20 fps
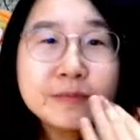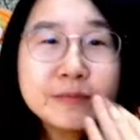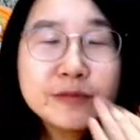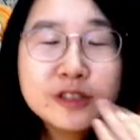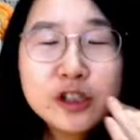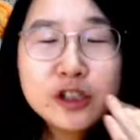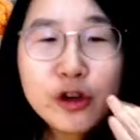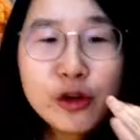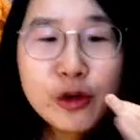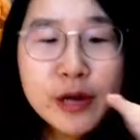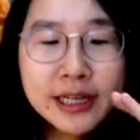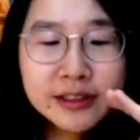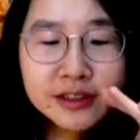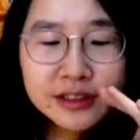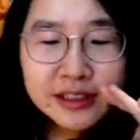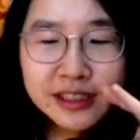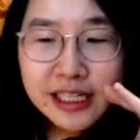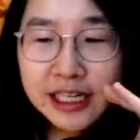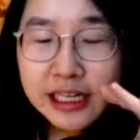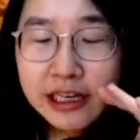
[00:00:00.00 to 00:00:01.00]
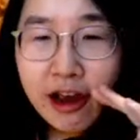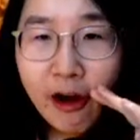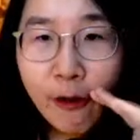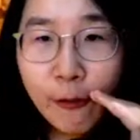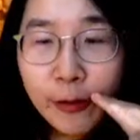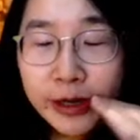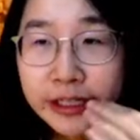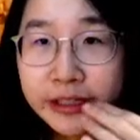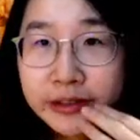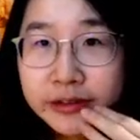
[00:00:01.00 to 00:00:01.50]
you can see
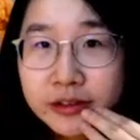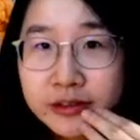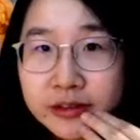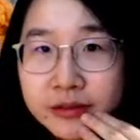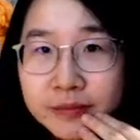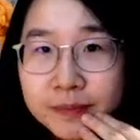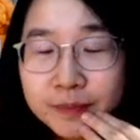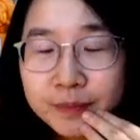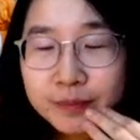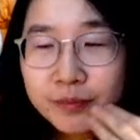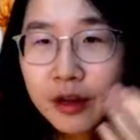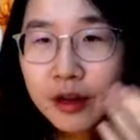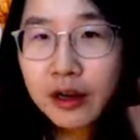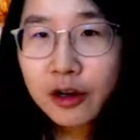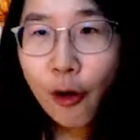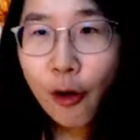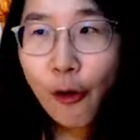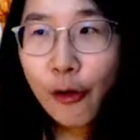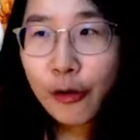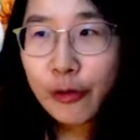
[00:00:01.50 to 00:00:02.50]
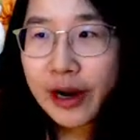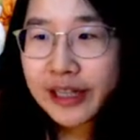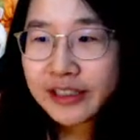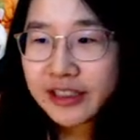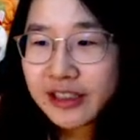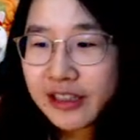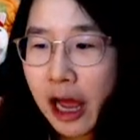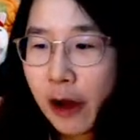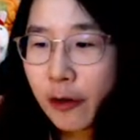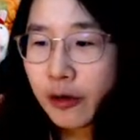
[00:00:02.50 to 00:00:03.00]
our goal right
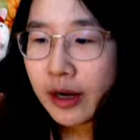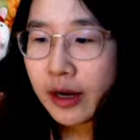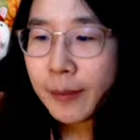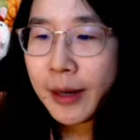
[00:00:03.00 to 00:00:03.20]
now, right? But